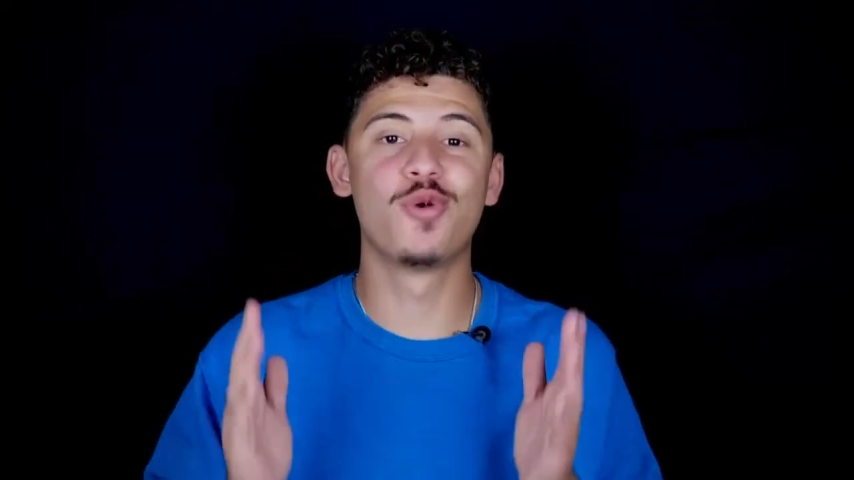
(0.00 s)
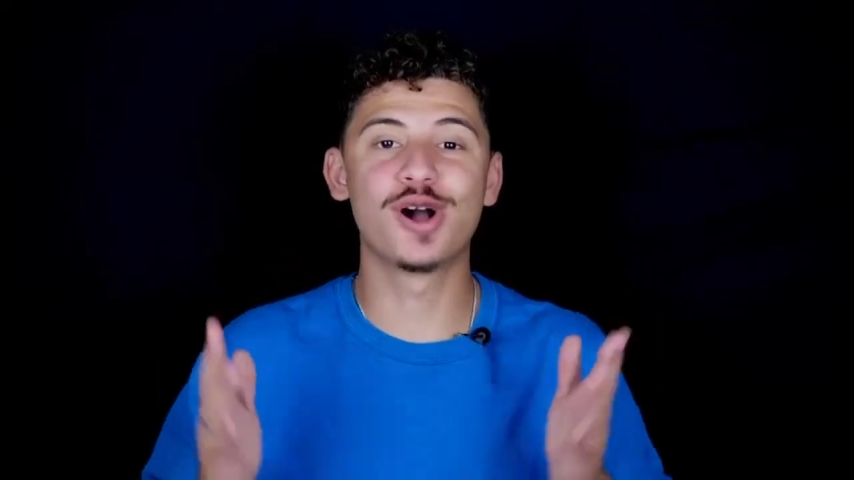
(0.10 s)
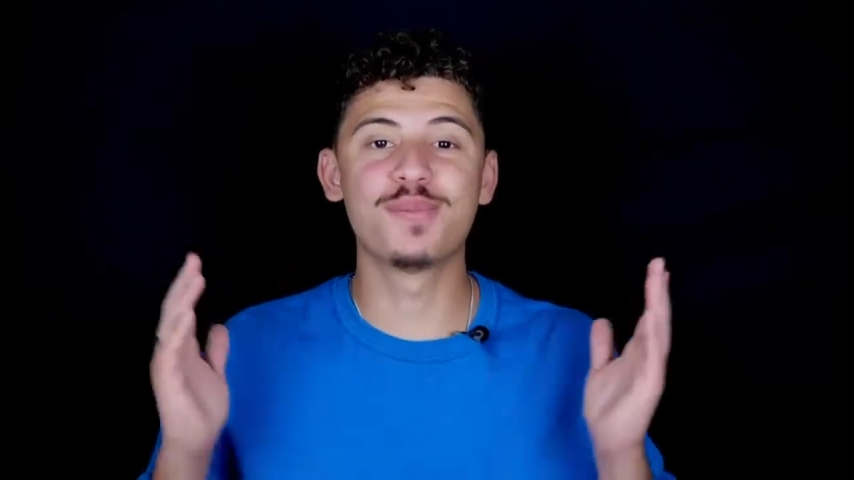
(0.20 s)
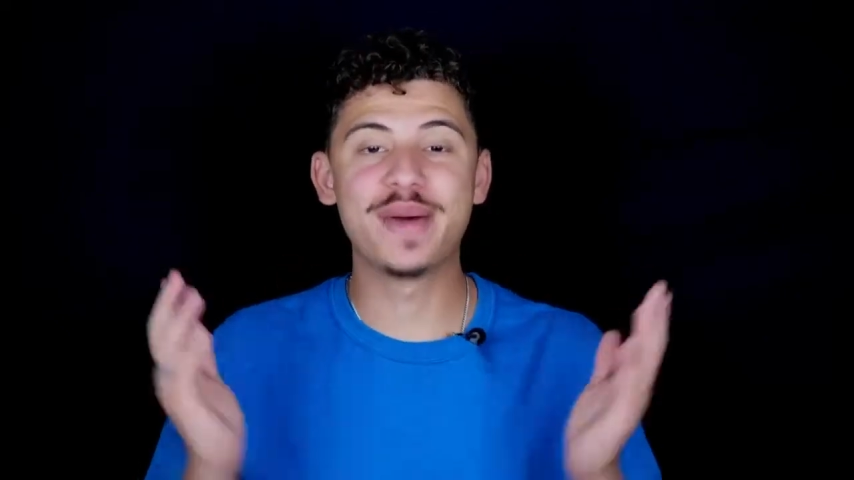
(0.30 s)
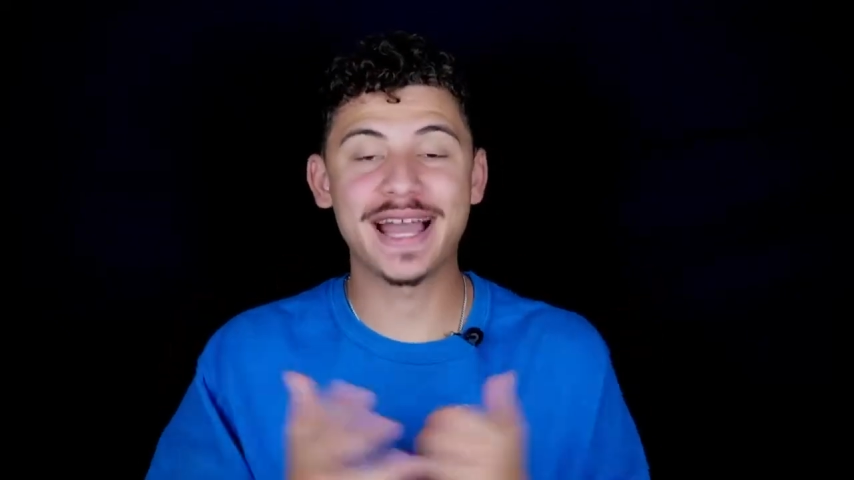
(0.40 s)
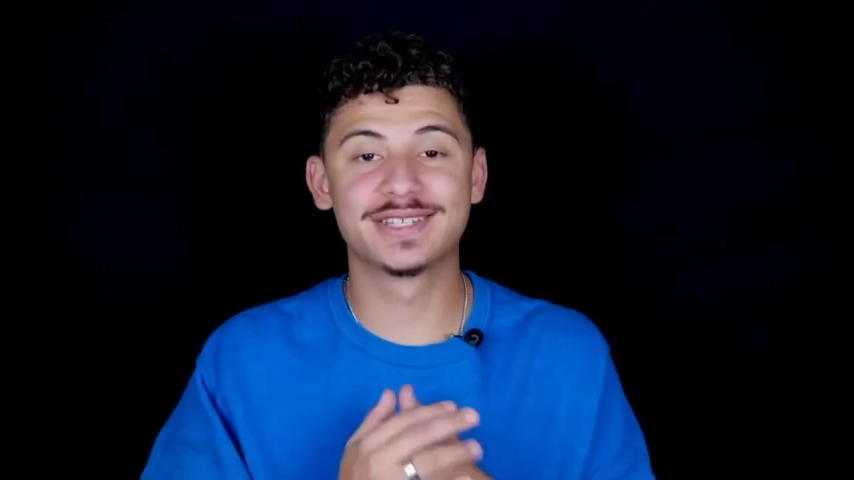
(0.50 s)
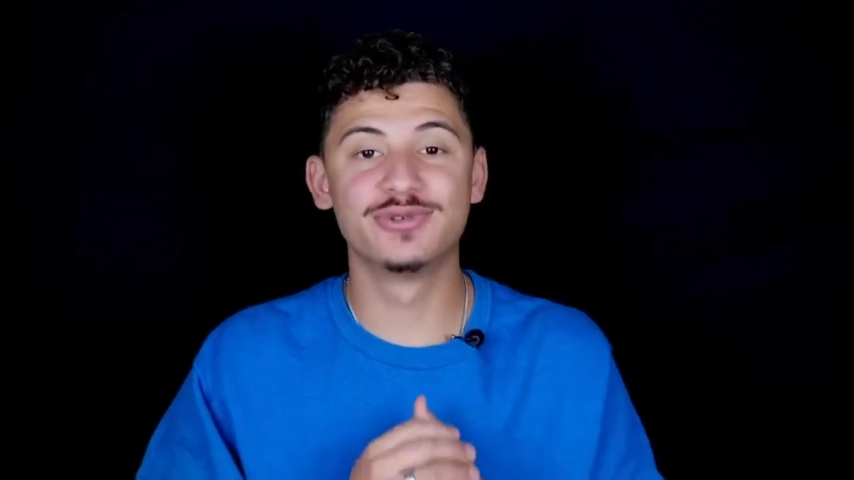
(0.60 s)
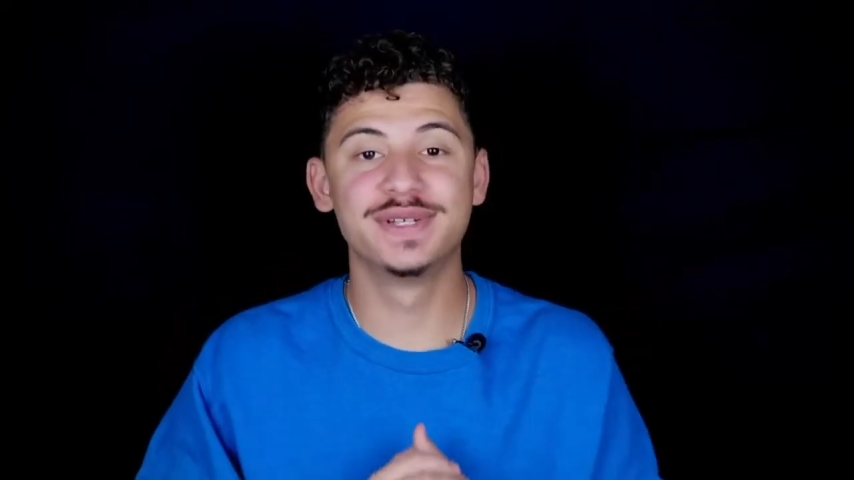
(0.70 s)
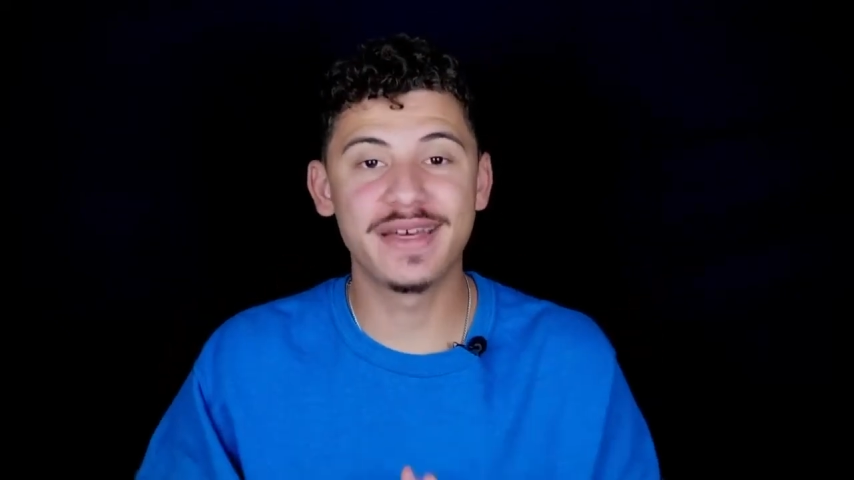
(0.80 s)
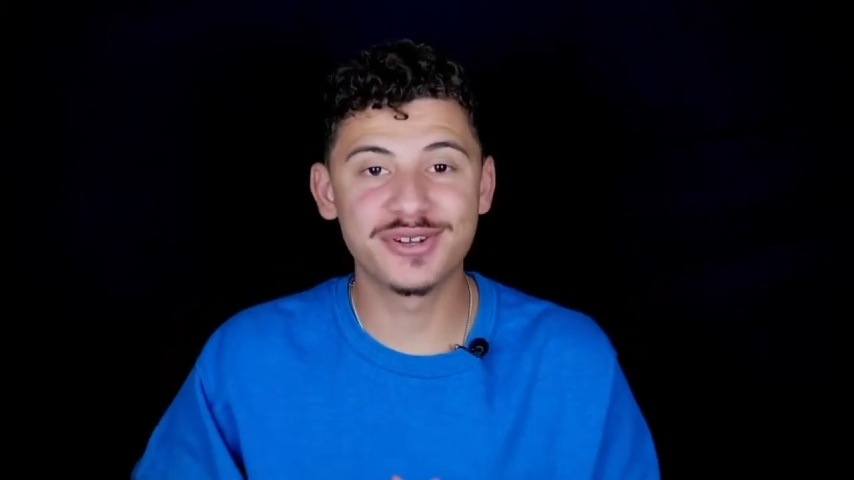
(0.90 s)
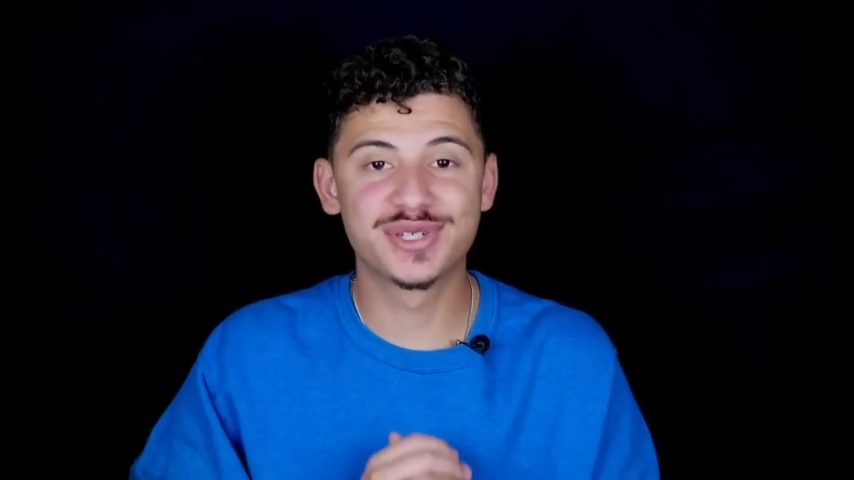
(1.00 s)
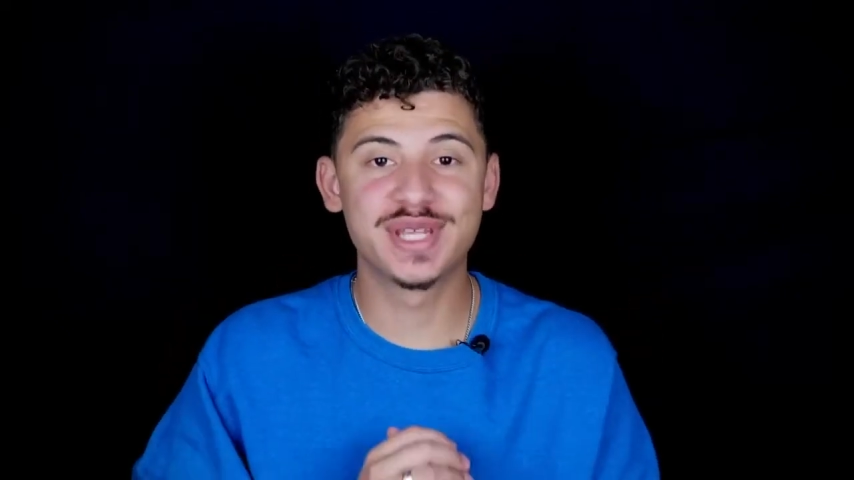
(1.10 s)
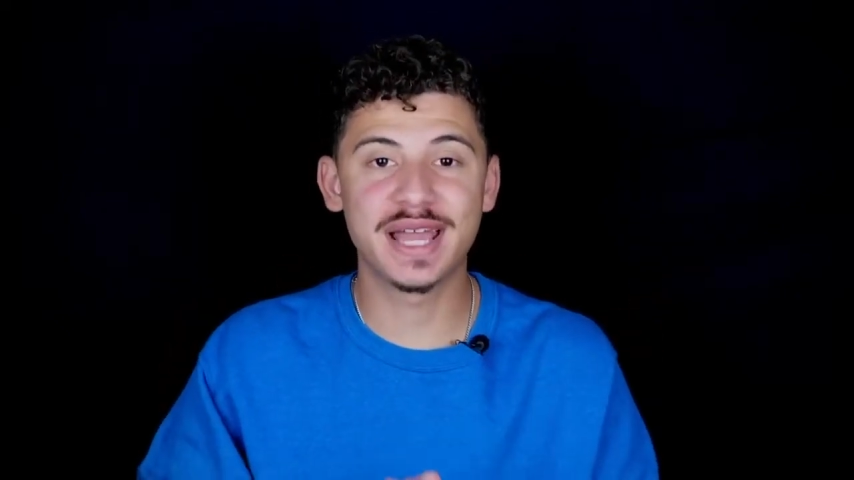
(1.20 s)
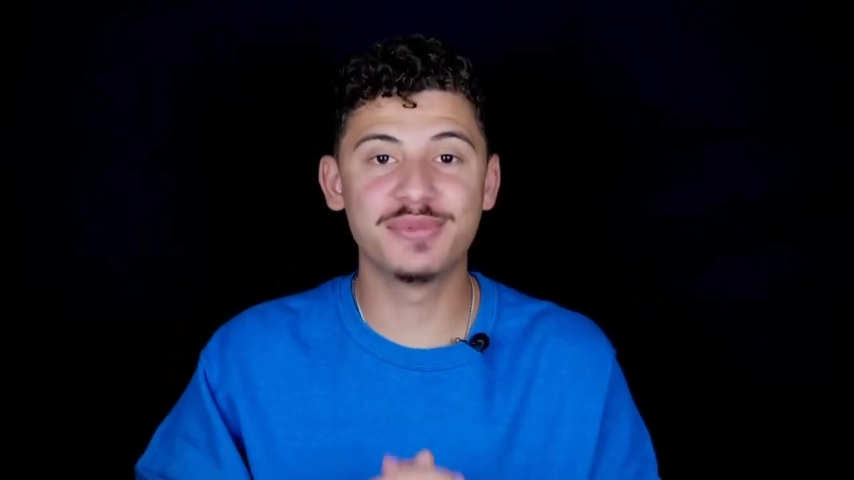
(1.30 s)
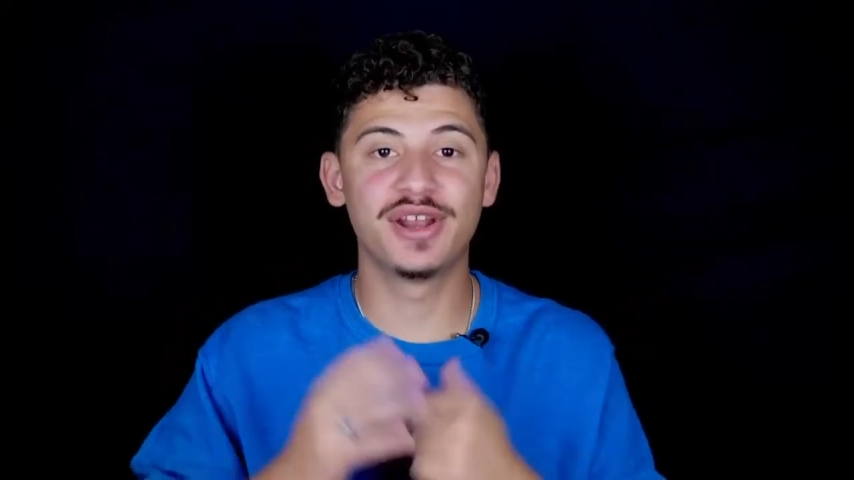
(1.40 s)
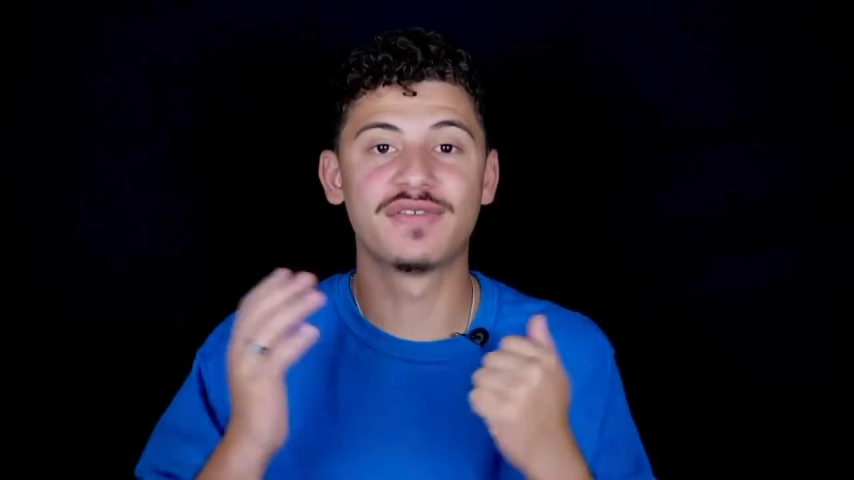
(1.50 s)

Welcome back to another segment